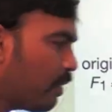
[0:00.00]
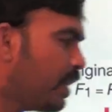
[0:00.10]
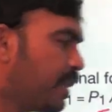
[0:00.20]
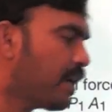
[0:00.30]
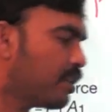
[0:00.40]

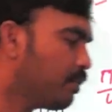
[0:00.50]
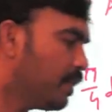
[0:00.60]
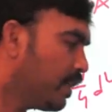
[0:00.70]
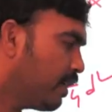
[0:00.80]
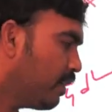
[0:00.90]
equally
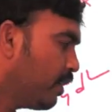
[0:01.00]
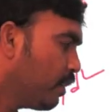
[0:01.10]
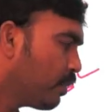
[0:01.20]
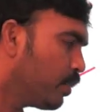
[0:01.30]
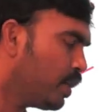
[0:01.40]
transmitted
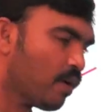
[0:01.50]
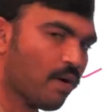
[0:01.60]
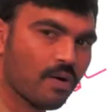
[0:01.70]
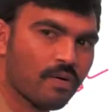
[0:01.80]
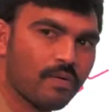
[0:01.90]
to
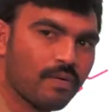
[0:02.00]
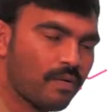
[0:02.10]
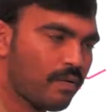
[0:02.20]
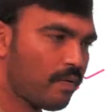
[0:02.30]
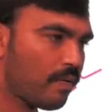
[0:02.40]
the
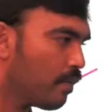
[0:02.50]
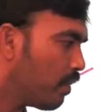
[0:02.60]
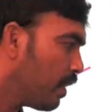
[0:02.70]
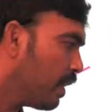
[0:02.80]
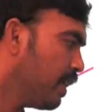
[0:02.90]

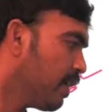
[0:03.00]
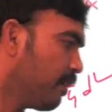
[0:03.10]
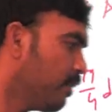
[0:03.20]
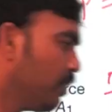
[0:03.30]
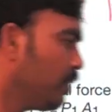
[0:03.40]

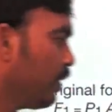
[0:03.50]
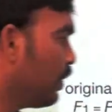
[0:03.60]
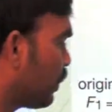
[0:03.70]
here.